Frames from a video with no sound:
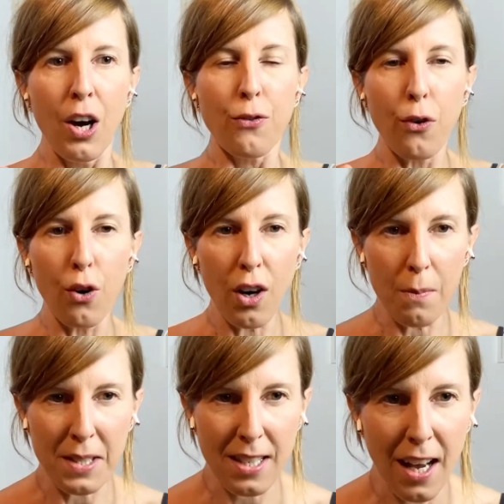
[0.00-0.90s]

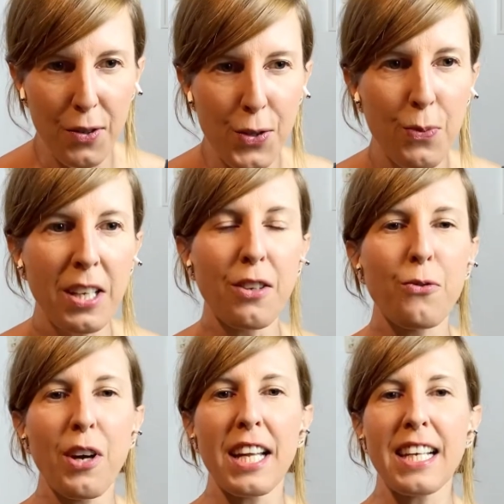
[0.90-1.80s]
Forearms down, swing the
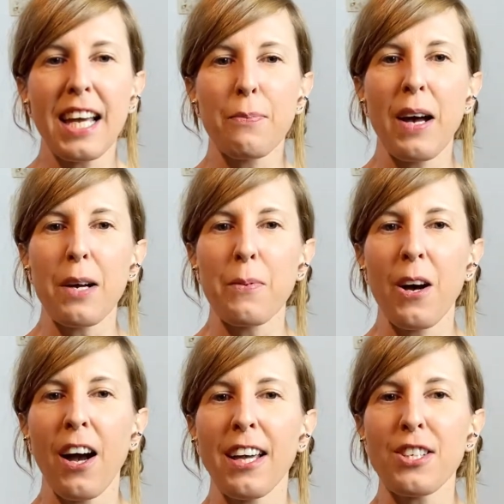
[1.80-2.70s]
right leg back
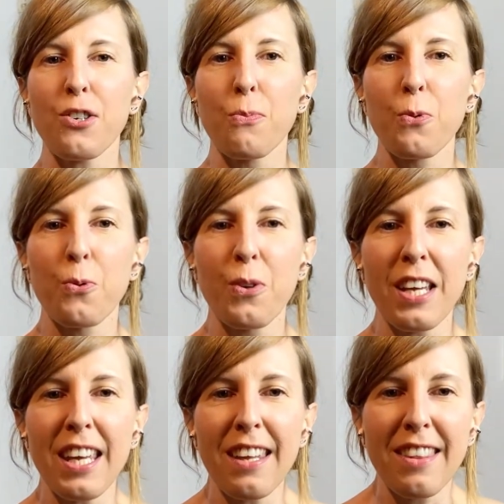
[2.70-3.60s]
behind you.
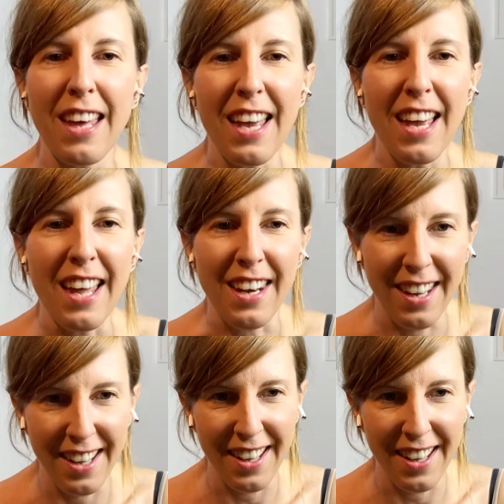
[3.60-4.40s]
Breathe in.